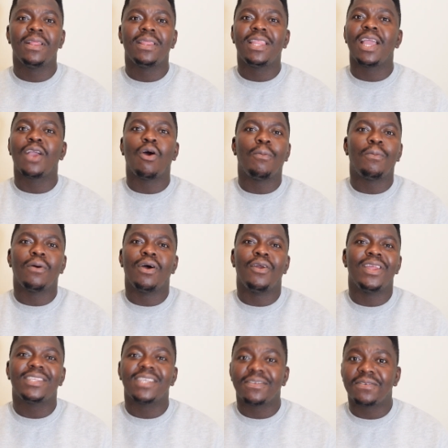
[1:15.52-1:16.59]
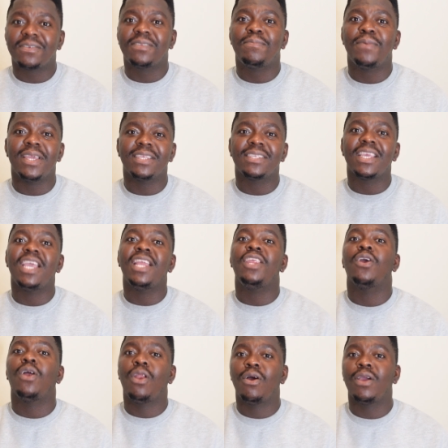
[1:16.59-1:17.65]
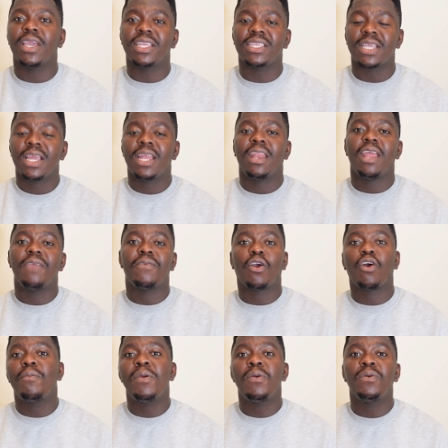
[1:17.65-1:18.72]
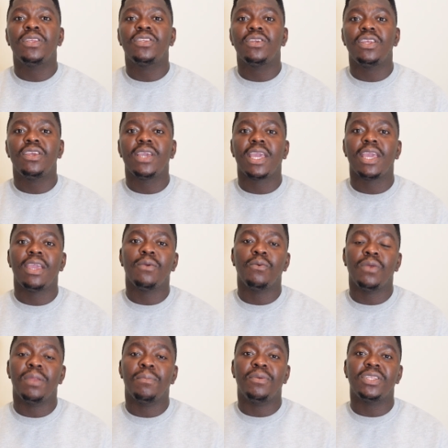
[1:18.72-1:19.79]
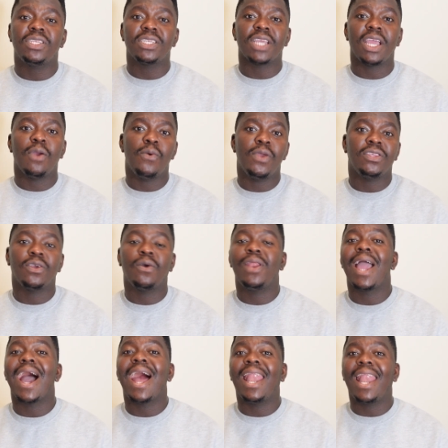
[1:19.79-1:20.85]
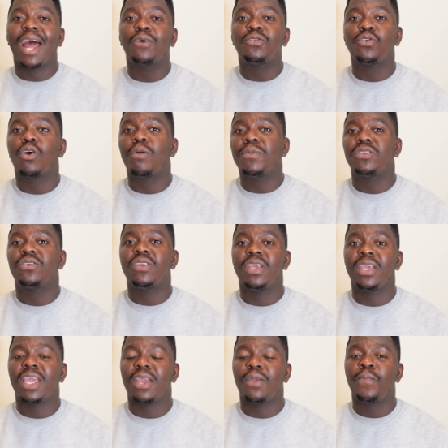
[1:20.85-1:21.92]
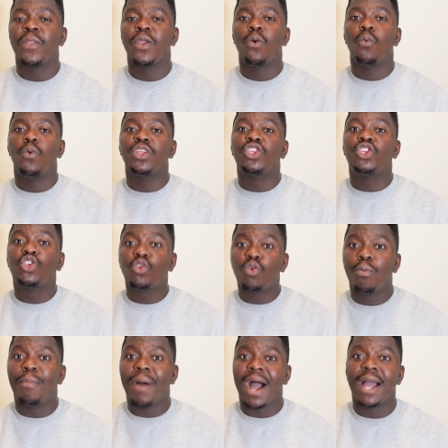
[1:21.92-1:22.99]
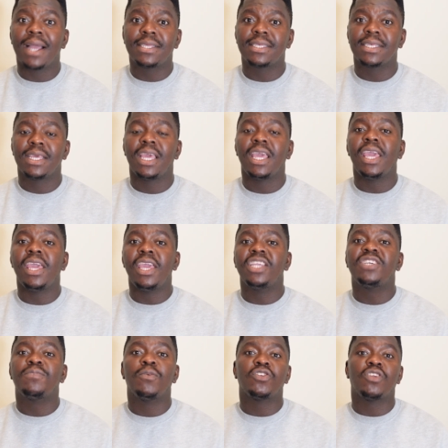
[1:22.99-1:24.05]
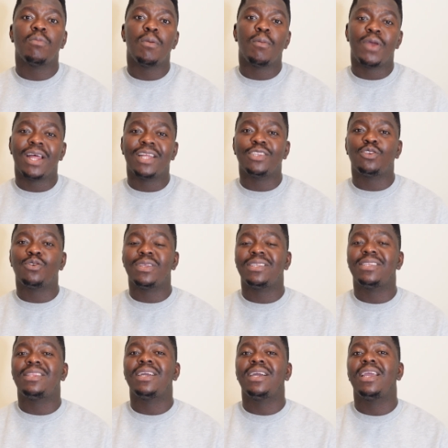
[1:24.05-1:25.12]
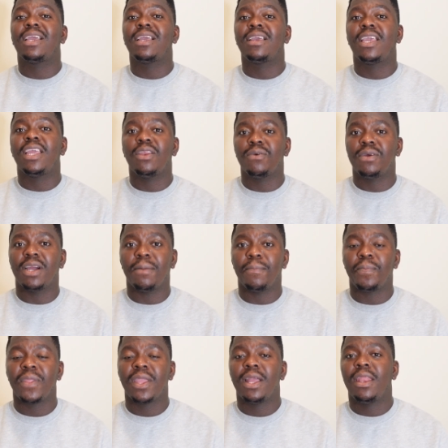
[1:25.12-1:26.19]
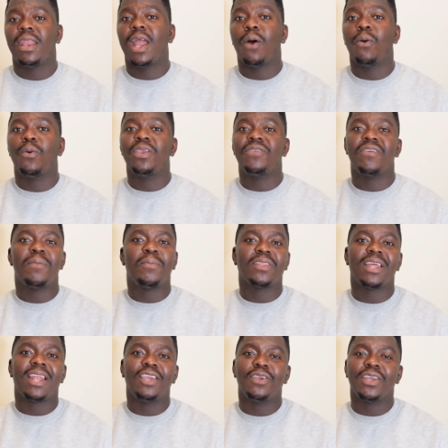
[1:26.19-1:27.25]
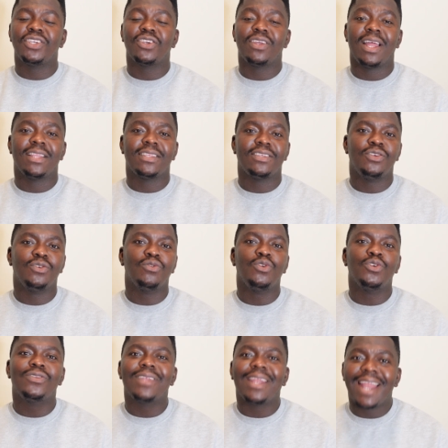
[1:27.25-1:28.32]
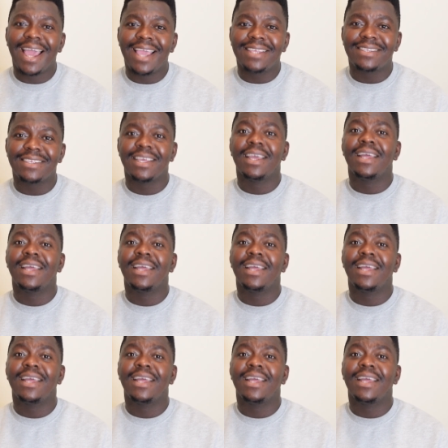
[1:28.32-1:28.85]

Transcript: take up unnecessary space in your luggage. Now if you're coming into the UK with the British Airways, you're only allowed to come into the UK with 2 bags. Each must not be more than 23 kilograms. Now it's very important that you ensure that you utilize